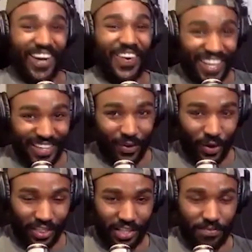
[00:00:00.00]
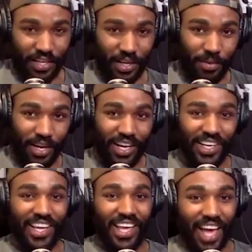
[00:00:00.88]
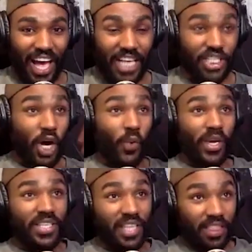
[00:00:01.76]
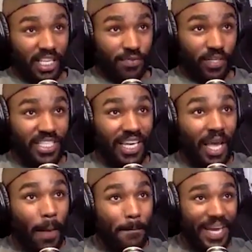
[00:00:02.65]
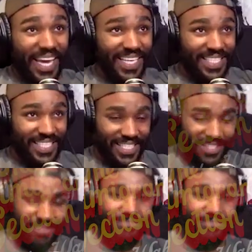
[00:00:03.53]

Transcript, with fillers: Yeah. All right, Glory. Thanks for coming on. As always, thanks for listening. Peace.